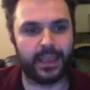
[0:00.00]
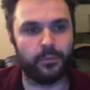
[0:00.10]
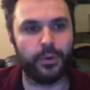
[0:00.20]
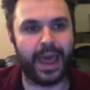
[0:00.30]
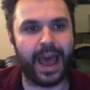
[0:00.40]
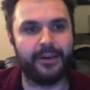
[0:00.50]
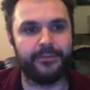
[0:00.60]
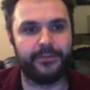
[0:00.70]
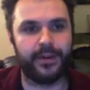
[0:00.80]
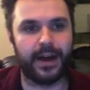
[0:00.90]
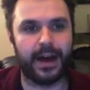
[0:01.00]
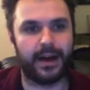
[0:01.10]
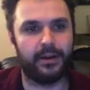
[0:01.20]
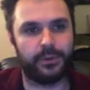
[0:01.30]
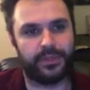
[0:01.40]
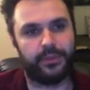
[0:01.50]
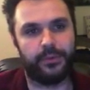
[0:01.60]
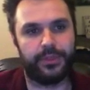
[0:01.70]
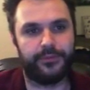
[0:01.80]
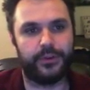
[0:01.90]
would have
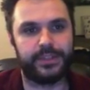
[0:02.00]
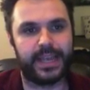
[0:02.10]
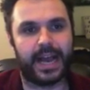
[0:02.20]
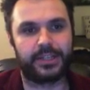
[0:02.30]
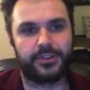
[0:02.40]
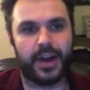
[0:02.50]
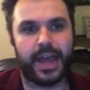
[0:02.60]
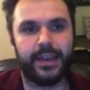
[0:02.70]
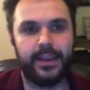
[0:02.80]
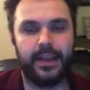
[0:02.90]
with the Force Axe, right?